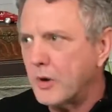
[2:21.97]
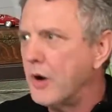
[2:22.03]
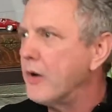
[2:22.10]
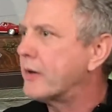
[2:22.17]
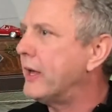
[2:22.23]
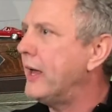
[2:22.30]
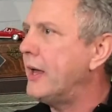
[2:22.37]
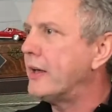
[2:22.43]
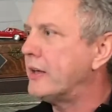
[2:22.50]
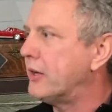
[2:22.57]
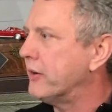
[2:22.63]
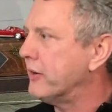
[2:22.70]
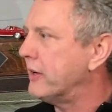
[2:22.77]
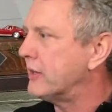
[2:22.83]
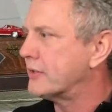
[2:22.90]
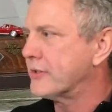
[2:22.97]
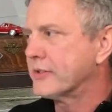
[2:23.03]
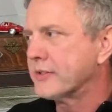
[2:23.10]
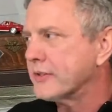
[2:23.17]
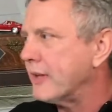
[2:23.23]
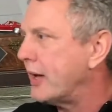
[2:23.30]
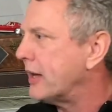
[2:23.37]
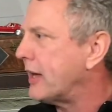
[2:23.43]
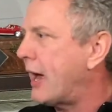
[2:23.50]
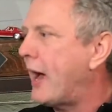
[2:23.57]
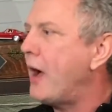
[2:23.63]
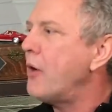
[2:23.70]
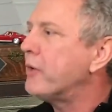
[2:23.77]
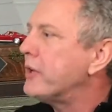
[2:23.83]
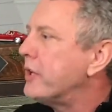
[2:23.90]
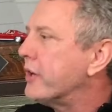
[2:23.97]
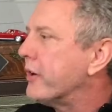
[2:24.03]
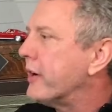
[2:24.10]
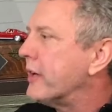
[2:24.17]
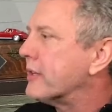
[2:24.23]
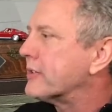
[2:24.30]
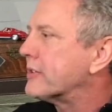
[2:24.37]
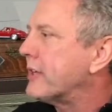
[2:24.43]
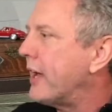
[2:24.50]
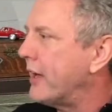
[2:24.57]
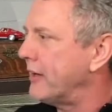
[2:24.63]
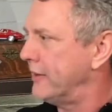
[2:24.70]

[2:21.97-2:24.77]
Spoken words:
Okay, curious. Like how curious?